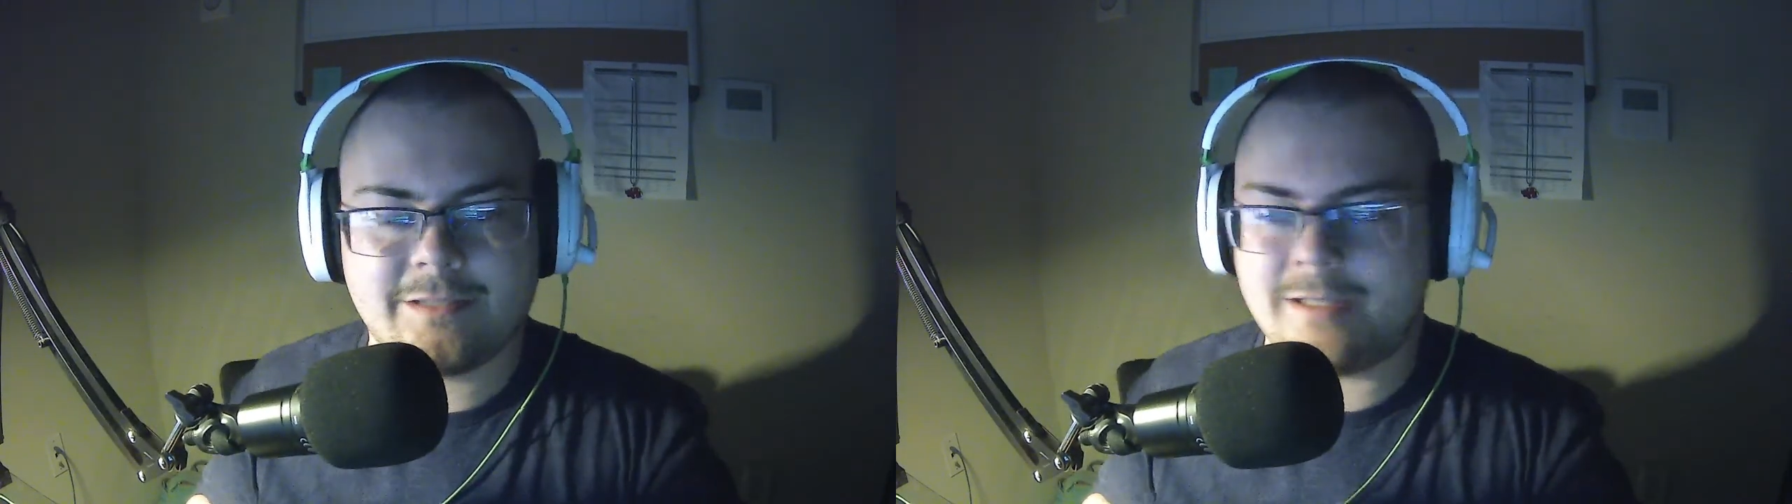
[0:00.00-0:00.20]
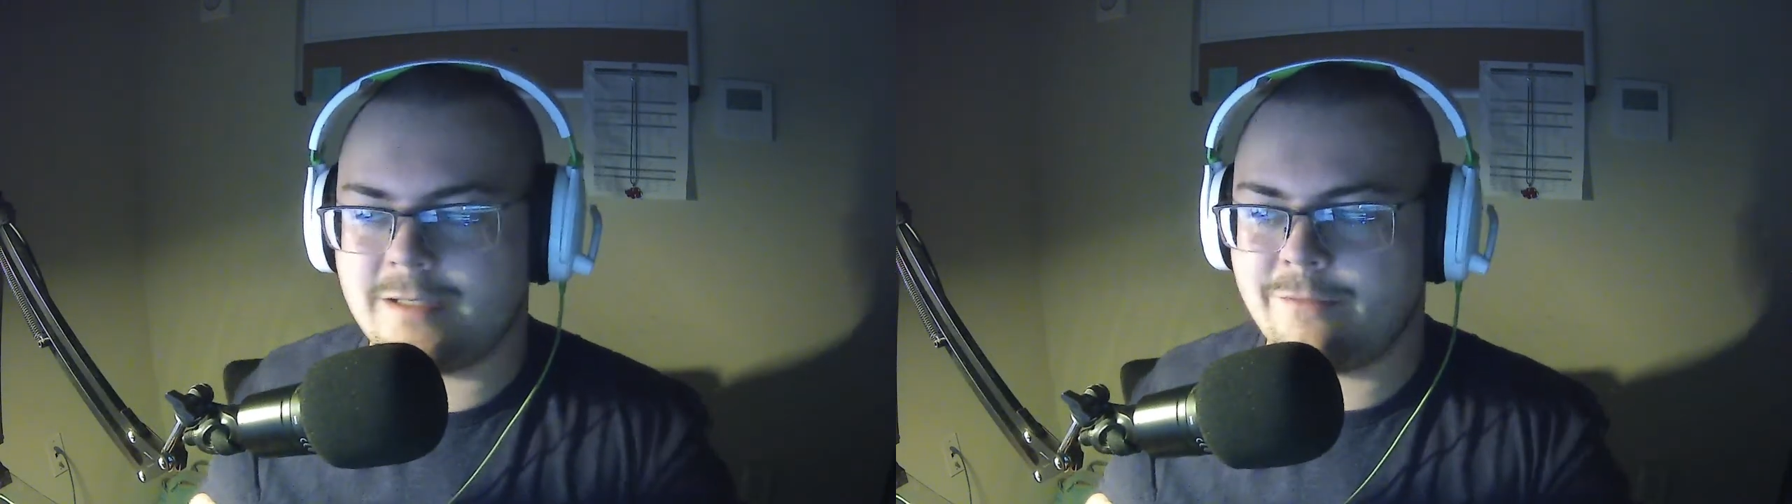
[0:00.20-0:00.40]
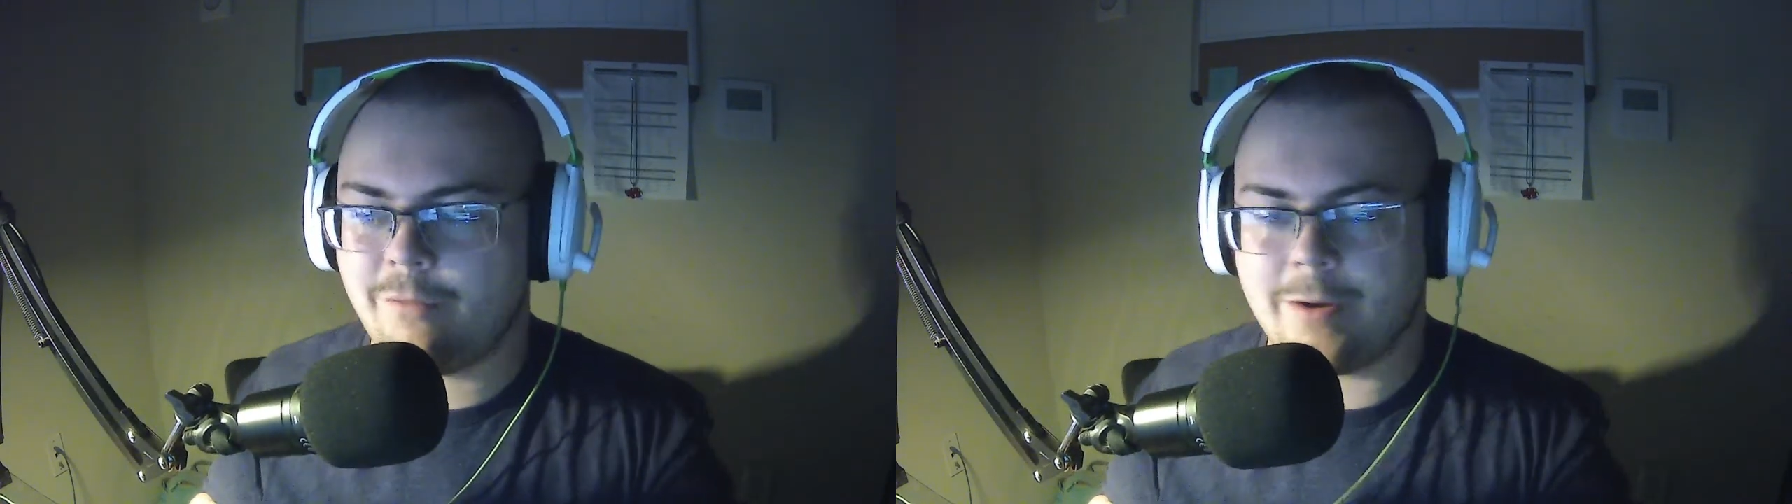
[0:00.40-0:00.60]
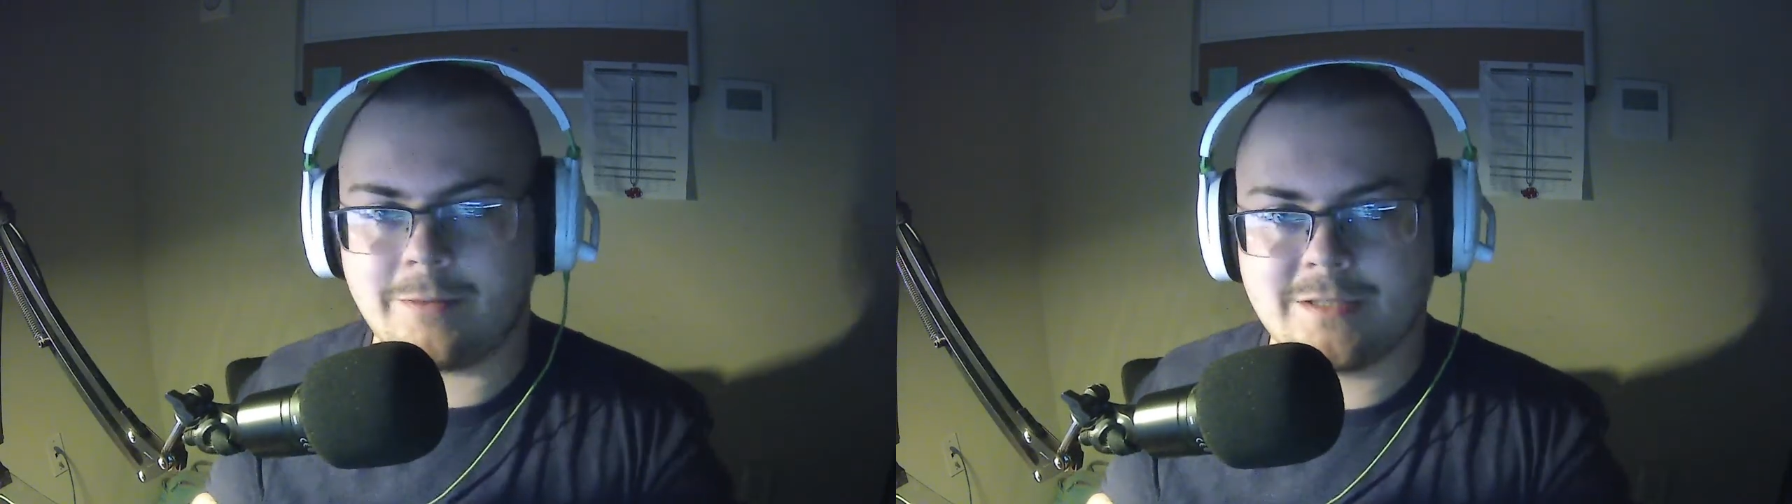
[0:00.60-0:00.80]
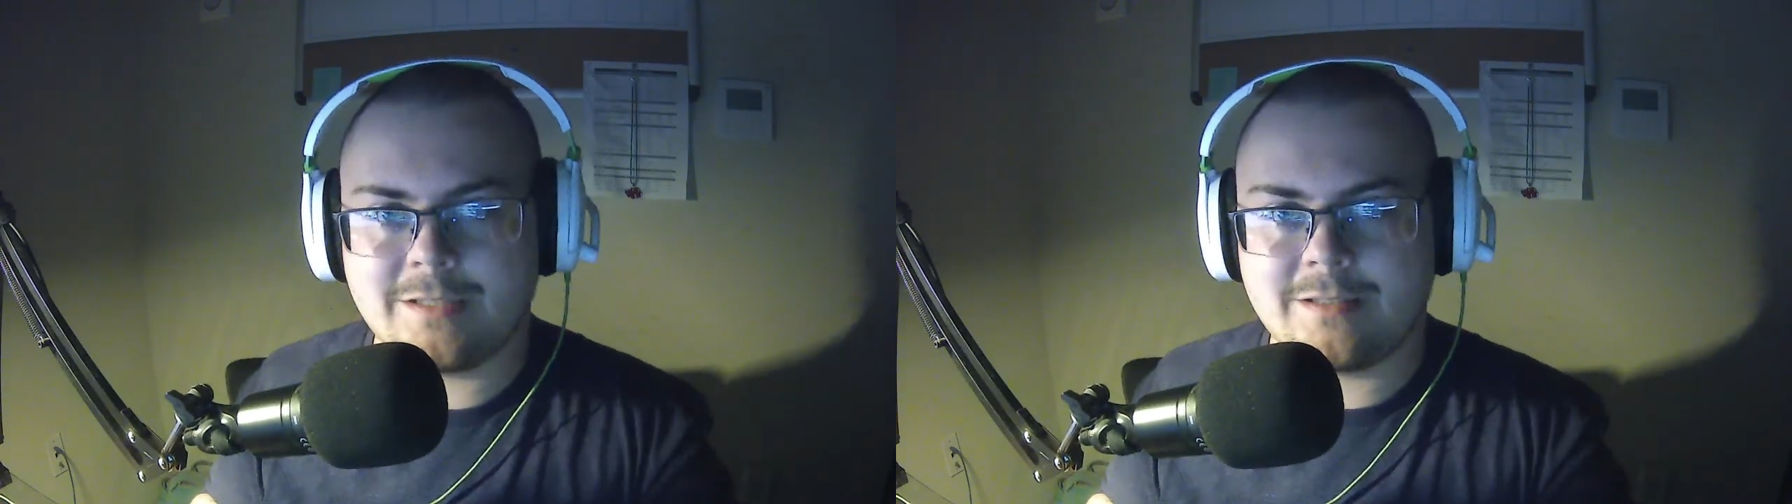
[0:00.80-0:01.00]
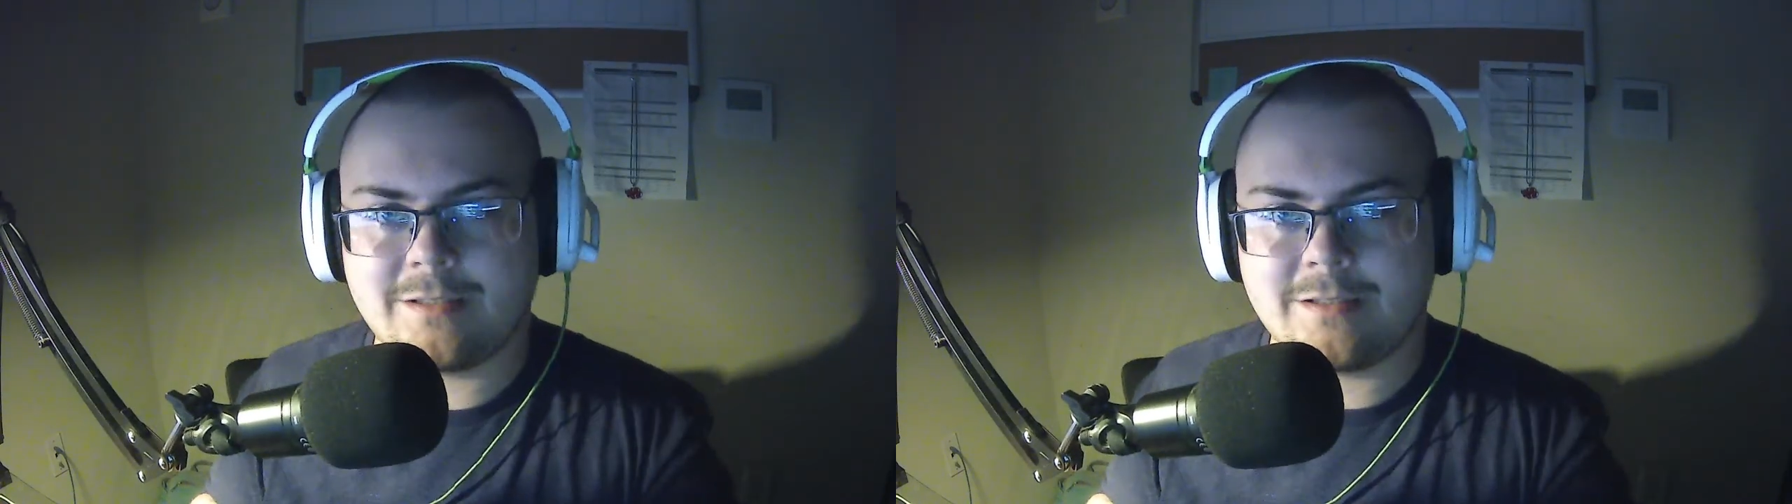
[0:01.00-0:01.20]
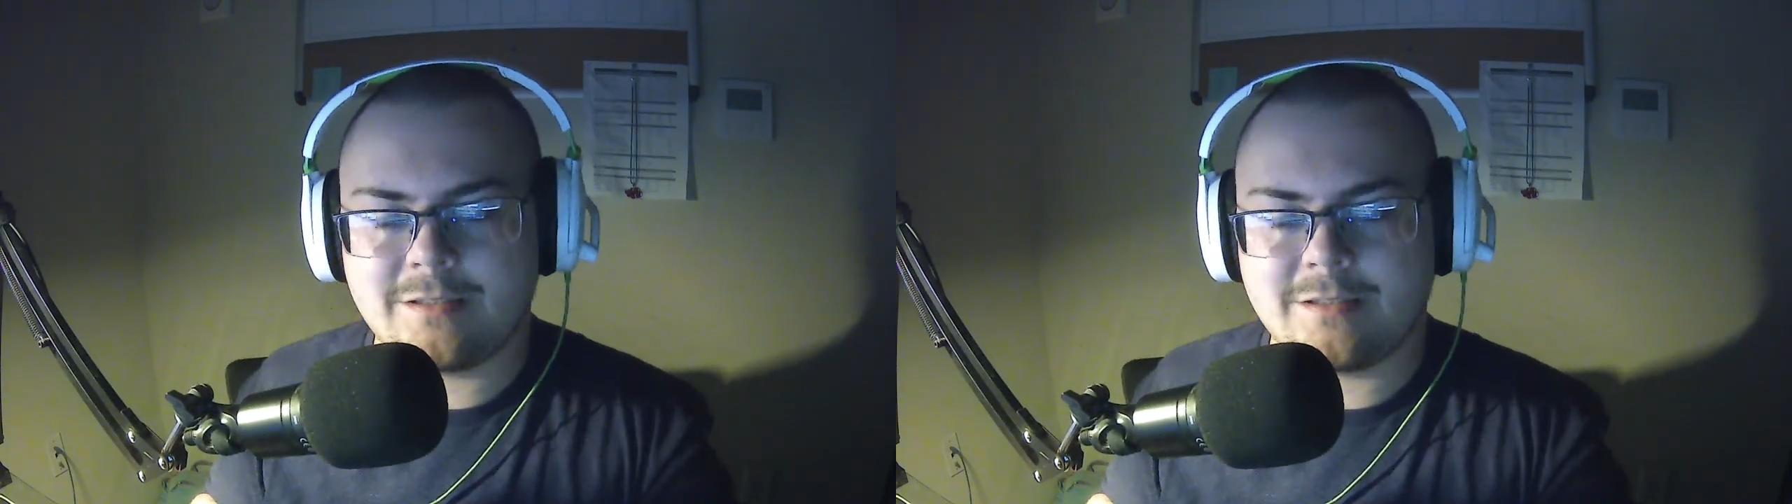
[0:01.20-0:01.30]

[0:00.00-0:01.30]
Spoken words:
see the frequencies.